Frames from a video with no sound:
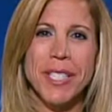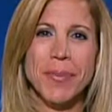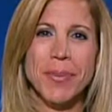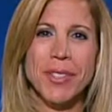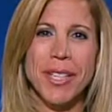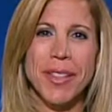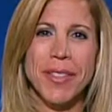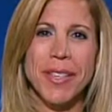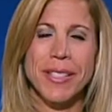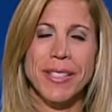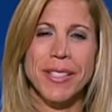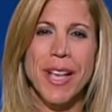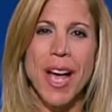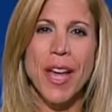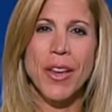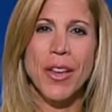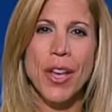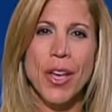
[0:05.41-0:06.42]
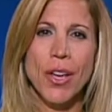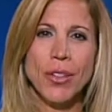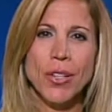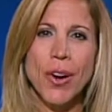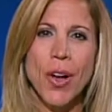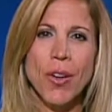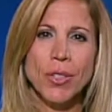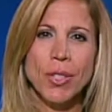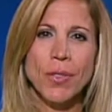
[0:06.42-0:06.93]
I'm Cynthia Scott,
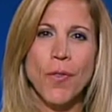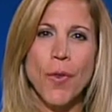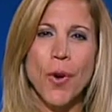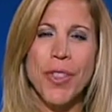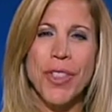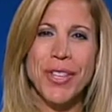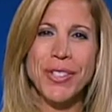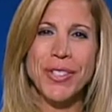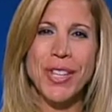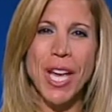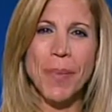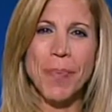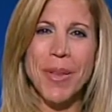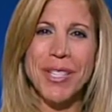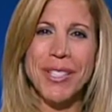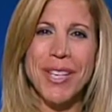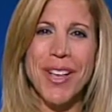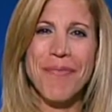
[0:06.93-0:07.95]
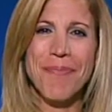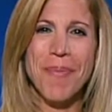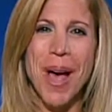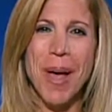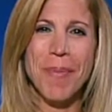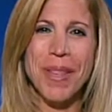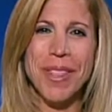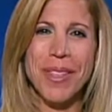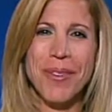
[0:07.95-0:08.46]
your host for this segment of
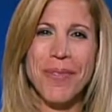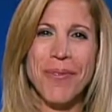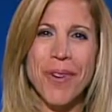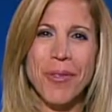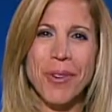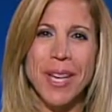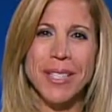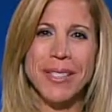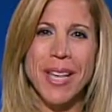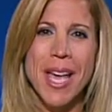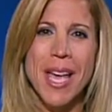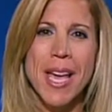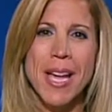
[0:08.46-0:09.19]
Monmouth in Focus.